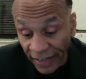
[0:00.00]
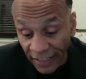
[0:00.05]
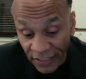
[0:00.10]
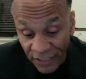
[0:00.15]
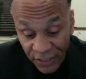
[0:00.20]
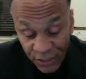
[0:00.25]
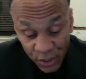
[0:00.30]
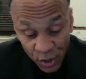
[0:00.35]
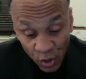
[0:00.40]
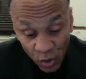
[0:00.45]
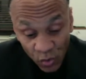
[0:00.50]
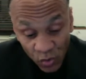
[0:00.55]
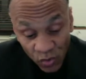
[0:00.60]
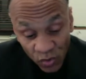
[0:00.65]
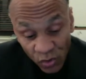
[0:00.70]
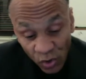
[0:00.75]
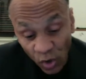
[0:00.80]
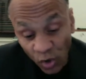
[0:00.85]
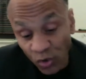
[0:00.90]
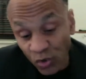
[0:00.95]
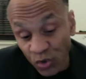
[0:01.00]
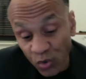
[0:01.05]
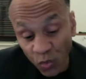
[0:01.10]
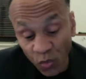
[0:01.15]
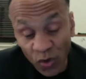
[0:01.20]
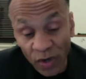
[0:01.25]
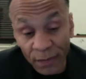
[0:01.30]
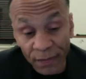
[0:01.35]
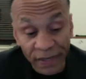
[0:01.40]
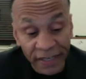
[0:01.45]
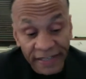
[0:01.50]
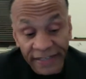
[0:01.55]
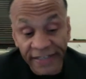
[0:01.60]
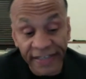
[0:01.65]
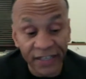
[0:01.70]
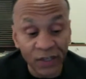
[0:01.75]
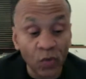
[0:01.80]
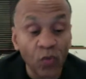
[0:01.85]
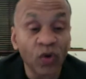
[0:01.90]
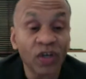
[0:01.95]
And so those women,
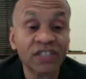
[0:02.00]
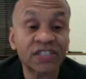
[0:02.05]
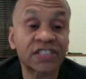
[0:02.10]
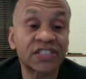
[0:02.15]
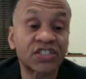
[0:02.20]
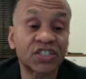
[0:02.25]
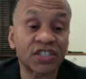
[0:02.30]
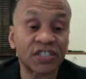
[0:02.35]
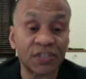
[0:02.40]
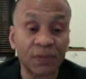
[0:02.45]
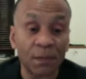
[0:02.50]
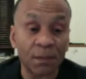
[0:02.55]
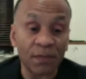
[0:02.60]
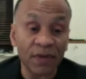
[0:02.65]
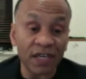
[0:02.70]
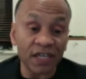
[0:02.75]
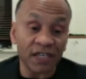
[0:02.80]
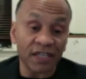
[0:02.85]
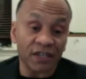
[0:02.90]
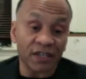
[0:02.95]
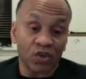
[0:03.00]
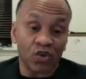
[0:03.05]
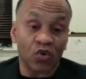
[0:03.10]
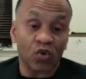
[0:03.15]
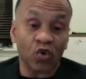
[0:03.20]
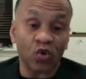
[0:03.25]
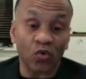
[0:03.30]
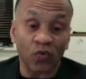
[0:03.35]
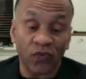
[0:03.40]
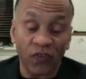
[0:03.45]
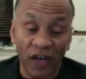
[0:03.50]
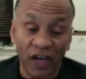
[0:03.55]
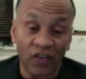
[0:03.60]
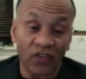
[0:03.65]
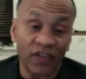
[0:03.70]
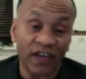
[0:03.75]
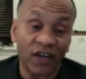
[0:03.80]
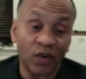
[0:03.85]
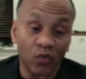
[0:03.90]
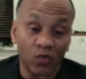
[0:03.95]
and it wasn't just me who
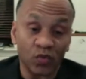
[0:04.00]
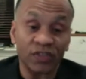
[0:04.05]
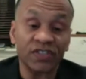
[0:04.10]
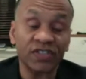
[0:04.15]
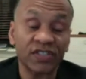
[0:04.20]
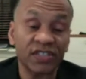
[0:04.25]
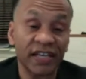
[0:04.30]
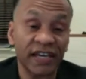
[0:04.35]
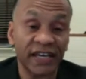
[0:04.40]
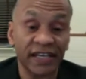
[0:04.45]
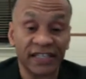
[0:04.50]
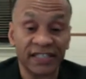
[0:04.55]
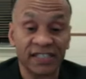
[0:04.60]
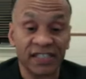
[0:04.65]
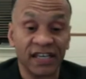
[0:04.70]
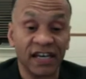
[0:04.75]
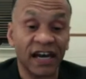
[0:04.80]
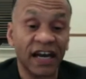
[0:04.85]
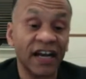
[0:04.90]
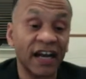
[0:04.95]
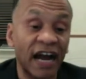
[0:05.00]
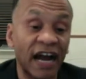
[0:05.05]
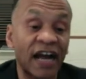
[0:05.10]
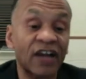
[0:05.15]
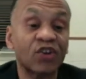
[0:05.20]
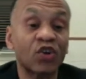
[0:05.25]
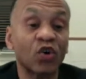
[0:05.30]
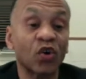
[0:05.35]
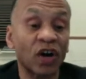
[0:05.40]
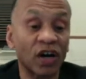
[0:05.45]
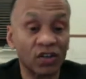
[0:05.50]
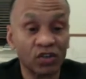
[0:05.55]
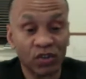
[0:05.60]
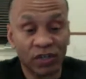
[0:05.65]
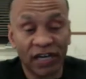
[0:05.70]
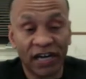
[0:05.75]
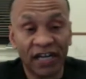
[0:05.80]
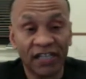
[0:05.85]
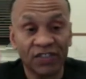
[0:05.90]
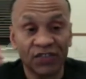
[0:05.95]
found that with sex. I know
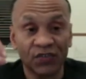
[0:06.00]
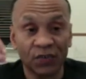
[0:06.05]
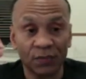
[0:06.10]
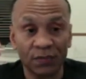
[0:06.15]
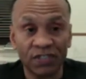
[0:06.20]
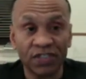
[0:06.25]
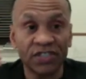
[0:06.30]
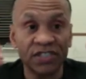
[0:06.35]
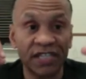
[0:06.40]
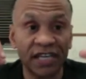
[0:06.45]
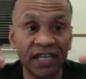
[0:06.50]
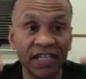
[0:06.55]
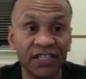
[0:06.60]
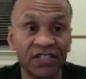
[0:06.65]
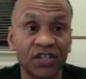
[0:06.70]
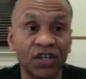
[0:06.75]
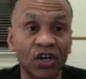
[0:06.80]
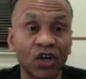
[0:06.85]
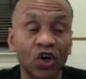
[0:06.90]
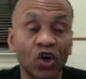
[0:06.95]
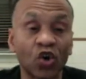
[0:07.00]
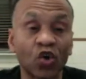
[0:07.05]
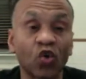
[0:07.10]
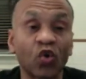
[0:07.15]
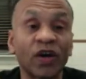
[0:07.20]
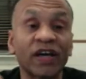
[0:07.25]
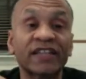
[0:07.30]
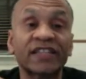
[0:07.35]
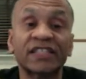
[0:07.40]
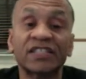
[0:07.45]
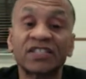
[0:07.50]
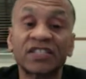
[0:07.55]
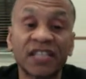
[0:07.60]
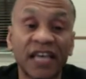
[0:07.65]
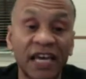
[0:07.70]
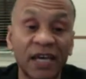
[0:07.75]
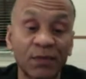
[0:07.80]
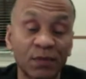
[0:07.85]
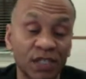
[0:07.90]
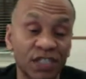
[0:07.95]
other guys from the States who had the
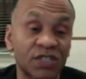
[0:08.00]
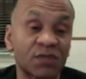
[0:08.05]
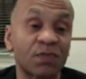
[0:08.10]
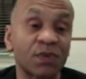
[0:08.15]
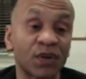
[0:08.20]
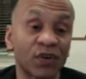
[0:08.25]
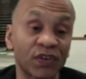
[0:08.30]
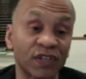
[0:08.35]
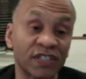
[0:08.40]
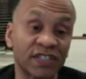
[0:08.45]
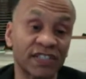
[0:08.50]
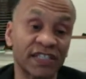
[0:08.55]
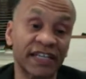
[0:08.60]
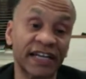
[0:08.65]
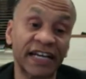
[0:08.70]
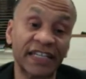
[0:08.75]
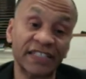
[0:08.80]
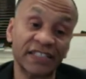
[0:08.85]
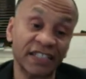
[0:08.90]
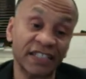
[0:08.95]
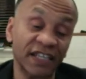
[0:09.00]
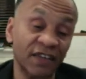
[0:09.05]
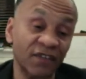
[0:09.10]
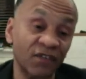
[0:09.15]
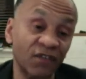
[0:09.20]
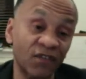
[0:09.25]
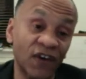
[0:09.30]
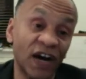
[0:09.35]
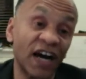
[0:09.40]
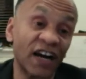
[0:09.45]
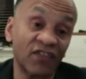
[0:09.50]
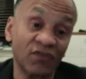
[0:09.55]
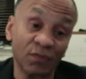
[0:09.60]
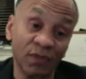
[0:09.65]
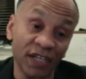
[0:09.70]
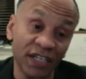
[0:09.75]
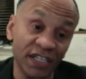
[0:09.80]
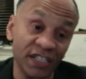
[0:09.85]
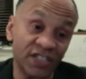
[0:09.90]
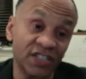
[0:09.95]
same experience that I did in
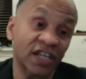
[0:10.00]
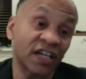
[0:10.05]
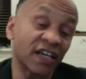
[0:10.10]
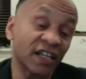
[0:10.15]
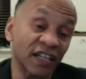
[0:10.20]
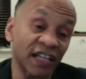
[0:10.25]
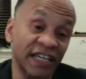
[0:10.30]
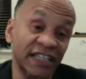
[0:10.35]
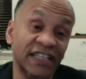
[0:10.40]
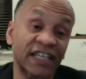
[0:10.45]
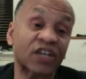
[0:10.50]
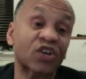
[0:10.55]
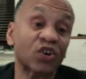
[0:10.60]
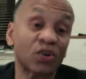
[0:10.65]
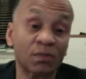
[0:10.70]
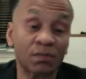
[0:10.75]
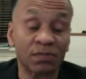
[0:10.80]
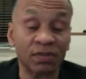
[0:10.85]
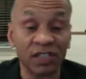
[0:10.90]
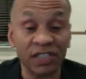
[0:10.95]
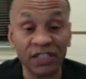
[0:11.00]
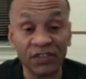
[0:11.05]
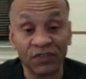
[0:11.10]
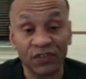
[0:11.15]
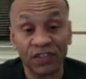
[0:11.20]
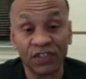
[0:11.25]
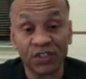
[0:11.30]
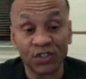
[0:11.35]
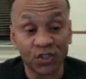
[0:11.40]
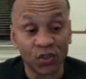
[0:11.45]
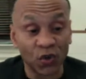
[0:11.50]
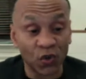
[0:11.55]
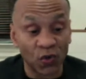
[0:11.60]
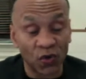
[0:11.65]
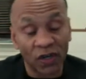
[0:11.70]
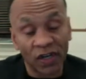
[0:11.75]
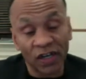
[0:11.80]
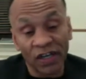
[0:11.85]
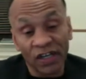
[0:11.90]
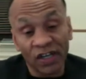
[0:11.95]
5 minutes. Like they couldn't believe it.
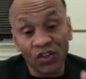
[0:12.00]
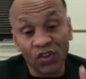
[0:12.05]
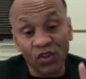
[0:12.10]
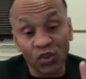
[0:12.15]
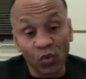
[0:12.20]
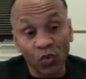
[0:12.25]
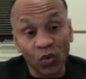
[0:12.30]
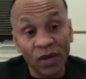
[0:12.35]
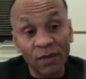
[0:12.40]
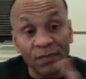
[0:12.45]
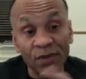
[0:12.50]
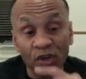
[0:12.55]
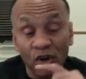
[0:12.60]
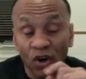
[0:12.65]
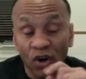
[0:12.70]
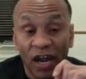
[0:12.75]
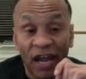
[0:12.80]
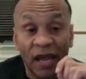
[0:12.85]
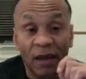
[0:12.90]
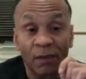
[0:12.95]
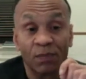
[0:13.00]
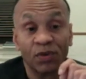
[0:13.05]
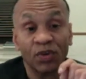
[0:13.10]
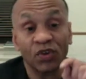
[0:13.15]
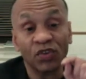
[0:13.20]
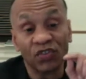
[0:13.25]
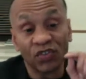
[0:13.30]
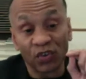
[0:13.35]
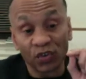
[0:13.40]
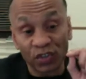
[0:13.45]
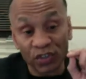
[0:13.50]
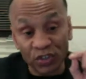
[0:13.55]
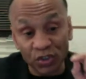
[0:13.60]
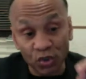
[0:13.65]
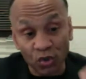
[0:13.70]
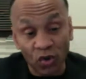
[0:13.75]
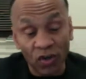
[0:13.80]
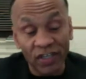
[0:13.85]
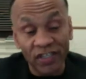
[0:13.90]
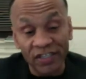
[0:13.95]
So the women are happier. They're
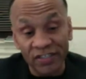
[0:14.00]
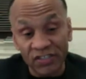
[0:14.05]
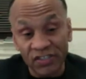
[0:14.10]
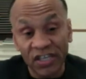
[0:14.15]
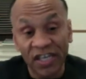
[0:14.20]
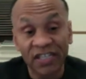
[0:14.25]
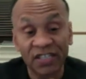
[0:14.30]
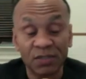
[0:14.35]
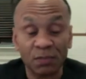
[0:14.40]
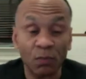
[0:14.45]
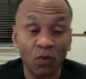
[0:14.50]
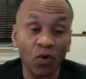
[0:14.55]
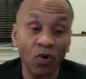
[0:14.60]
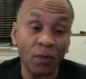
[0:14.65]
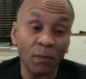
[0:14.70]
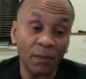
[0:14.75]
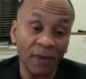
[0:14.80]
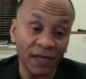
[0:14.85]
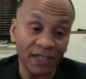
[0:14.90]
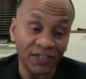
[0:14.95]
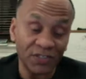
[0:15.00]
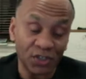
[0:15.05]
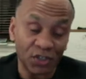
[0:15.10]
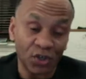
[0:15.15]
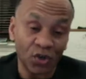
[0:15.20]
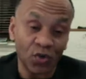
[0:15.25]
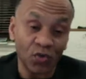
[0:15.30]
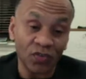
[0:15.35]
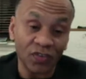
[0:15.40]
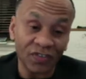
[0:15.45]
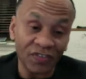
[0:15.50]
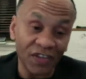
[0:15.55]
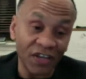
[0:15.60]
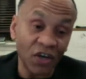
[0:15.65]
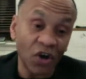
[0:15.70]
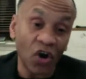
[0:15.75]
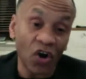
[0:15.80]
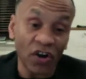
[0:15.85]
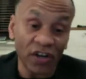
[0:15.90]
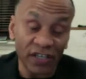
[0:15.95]
enjoying sex more in Mexico than
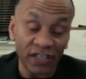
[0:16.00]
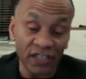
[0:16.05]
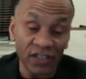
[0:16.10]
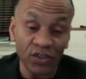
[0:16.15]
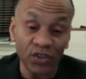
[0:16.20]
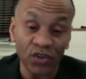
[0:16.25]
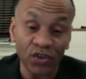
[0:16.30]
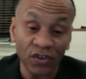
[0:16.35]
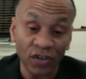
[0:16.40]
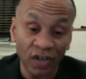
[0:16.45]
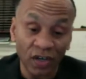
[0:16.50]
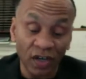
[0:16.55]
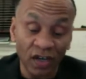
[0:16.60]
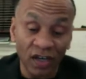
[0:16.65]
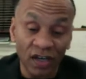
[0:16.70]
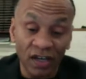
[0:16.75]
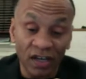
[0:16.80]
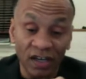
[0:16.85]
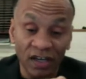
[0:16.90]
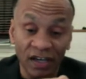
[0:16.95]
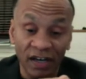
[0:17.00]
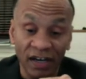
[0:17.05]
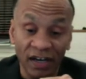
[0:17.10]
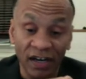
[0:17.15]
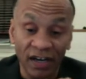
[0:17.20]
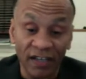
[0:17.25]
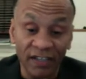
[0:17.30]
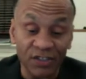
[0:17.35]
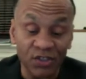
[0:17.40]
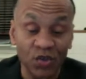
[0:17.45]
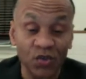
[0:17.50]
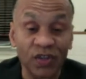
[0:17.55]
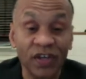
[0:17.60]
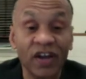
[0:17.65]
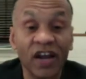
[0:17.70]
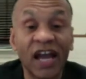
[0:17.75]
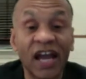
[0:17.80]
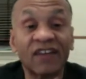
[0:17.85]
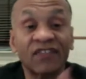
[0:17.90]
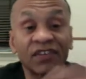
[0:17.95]
they are here. So
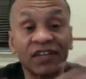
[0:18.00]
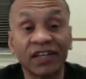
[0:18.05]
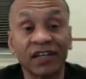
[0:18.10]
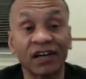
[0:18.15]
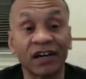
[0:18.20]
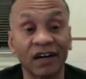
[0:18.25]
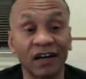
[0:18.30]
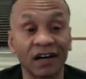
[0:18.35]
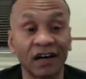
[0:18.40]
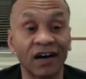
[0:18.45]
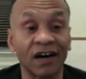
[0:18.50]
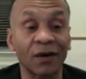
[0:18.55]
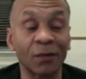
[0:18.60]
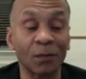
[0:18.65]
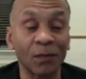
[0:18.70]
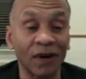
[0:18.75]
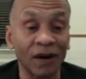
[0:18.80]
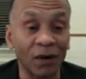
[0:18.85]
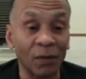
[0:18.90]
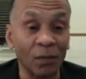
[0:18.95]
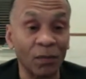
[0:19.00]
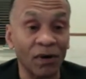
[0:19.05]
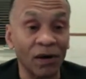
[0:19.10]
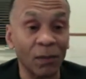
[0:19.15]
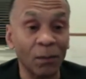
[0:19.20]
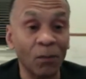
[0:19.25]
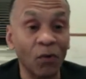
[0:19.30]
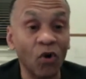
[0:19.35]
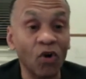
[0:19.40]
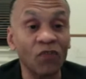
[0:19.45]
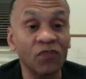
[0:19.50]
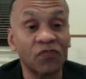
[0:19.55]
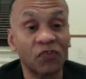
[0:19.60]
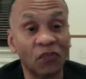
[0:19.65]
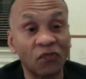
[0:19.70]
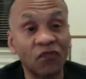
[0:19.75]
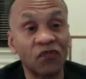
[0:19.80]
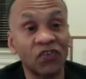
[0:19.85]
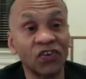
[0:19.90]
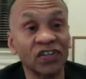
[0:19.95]
they're having a more
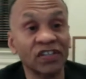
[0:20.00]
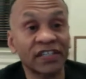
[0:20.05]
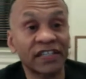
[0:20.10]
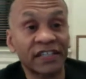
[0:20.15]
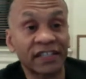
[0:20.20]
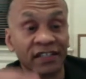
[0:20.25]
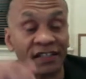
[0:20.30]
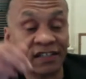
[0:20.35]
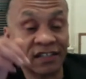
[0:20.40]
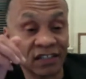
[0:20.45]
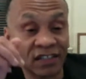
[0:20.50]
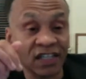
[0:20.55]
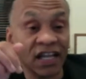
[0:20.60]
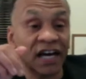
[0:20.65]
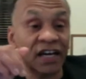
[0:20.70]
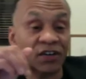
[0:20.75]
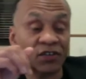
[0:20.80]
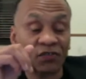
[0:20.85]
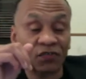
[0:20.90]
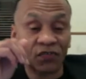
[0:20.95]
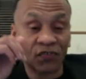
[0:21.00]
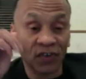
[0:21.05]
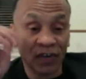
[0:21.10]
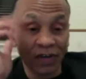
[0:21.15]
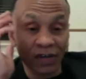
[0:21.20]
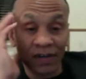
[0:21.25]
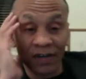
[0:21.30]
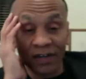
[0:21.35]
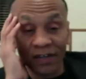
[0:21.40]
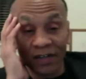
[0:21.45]
fulfilling life.